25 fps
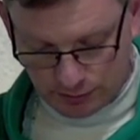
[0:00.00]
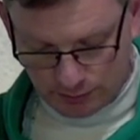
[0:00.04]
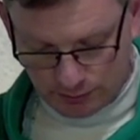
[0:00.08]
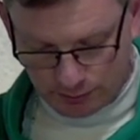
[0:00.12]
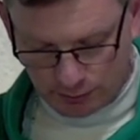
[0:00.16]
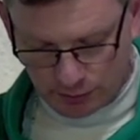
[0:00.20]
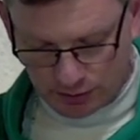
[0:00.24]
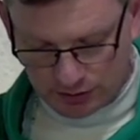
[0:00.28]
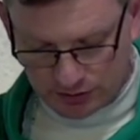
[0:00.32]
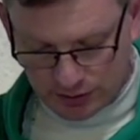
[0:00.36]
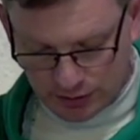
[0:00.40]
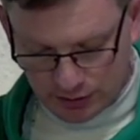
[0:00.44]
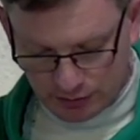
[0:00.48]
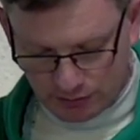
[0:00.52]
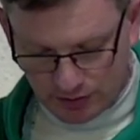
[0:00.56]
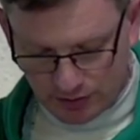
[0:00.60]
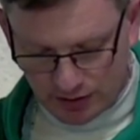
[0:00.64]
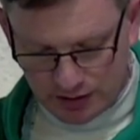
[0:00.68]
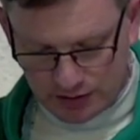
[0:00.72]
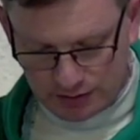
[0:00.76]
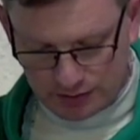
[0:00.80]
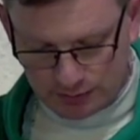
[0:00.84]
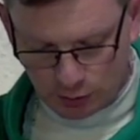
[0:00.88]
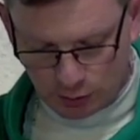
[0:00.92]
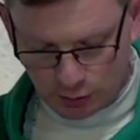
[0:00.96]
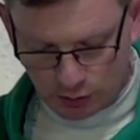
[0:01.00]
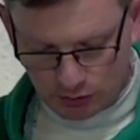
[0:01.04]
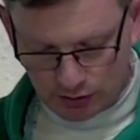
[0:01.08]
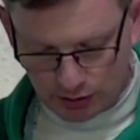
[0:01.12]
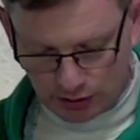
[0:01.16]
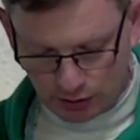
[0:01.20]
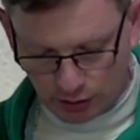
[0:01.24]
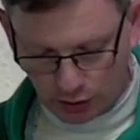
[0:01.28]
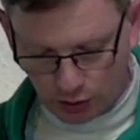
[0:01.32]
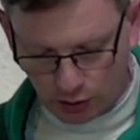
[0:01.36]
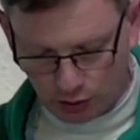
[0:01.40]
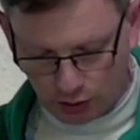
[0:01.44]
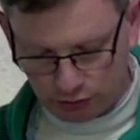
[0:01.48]
But Nineveh has more than
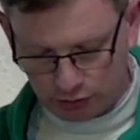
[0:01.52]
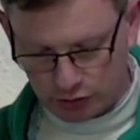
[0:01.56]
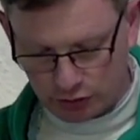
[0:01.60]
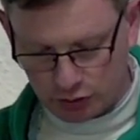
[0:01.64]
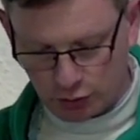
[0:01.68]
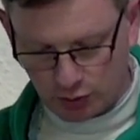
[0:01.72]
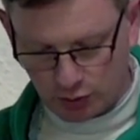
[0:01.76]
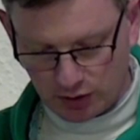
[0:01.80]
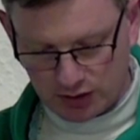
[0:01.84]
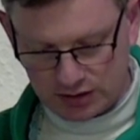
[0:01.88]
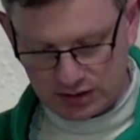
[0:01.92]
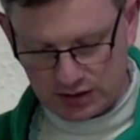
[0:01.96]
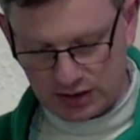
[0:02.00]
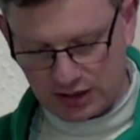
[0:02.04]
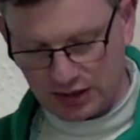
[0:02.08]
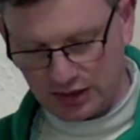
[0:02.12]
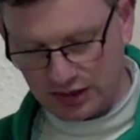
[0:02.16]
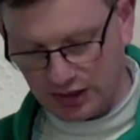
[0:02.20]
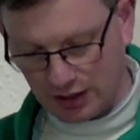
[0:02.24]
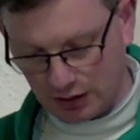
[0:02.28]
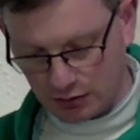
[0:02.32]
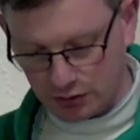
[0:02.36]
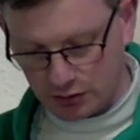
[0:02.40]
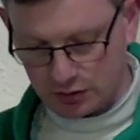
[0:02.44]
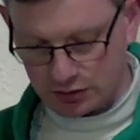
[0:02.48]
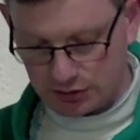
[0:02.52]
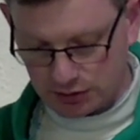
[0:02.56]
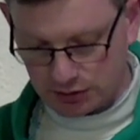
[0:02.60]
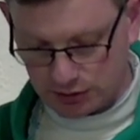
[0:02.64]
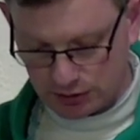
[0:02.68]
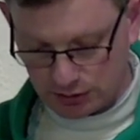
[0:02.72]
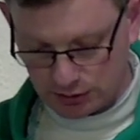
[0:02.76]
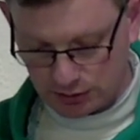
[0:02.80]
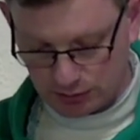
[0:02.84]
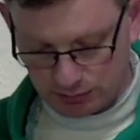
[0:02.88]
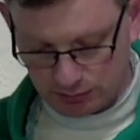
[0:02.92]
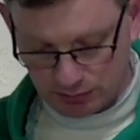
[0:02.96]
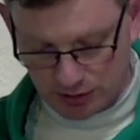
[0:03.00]
one hundred twenty thousand
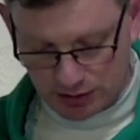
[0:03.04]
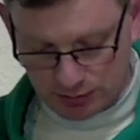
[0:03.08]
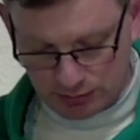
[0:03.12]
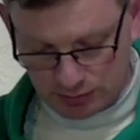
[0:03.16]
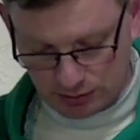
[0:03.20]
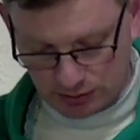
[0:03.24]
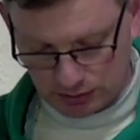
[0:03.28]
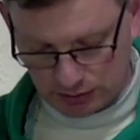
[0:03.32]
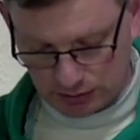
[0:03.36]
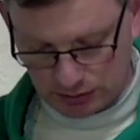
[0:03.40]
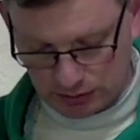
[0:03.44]
people